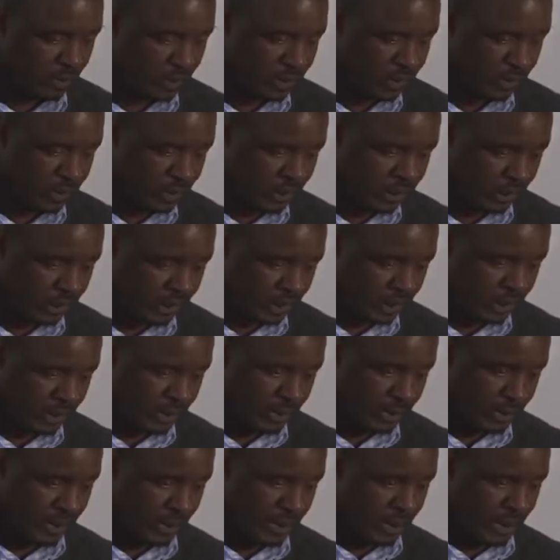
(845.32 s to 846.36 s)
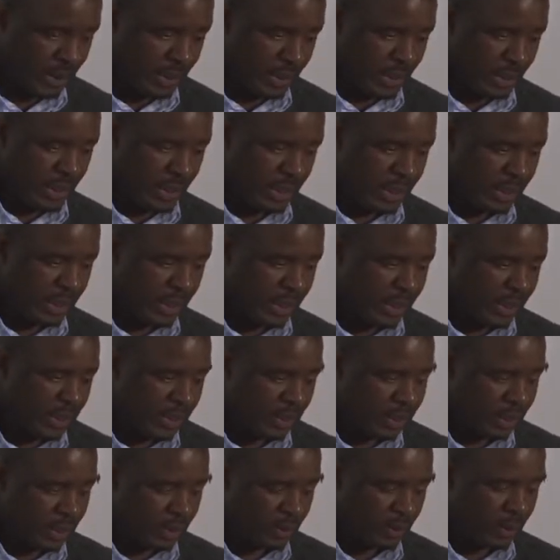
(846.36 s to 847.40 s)
PhD thesis.
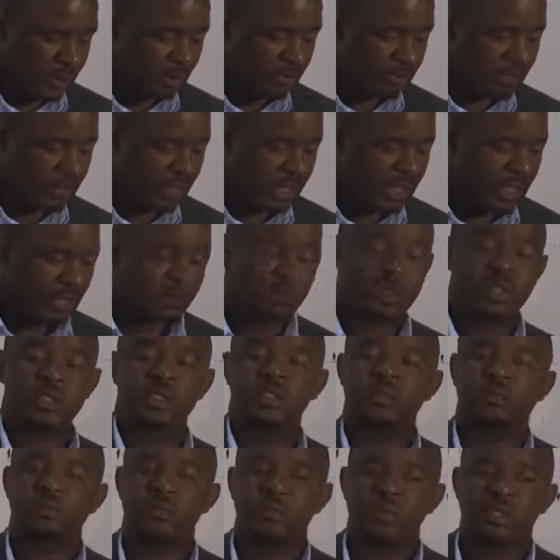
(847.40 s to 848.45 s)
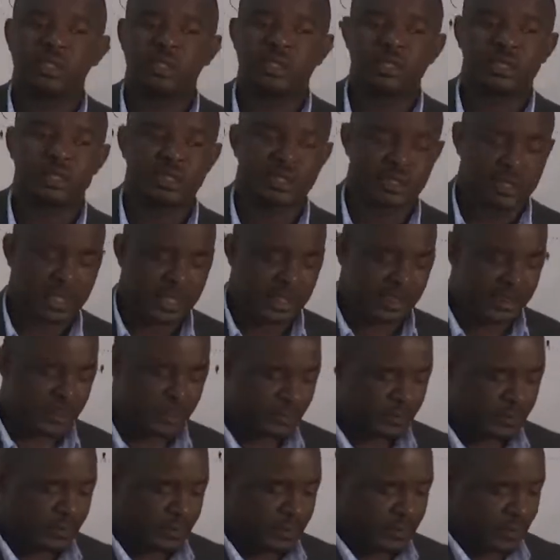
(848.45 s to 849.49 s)
And one of the arguments she pushes is that
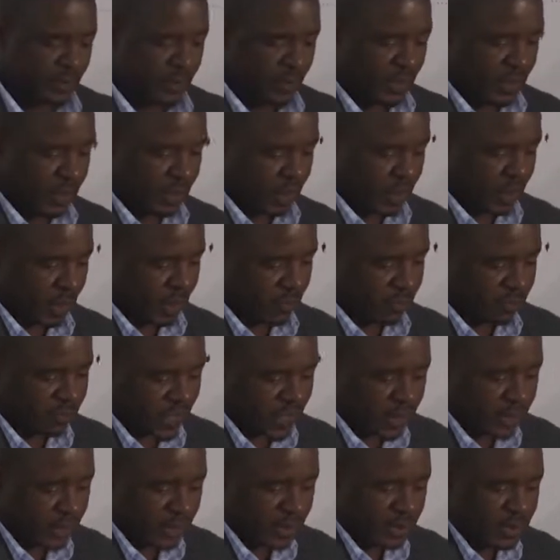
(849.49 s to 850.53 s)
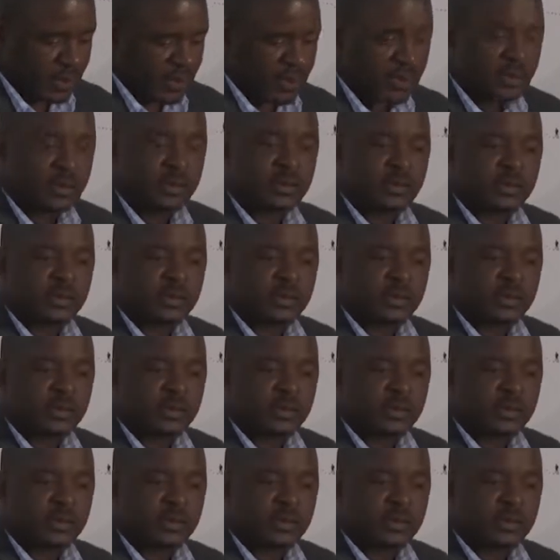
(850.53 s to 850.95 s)
France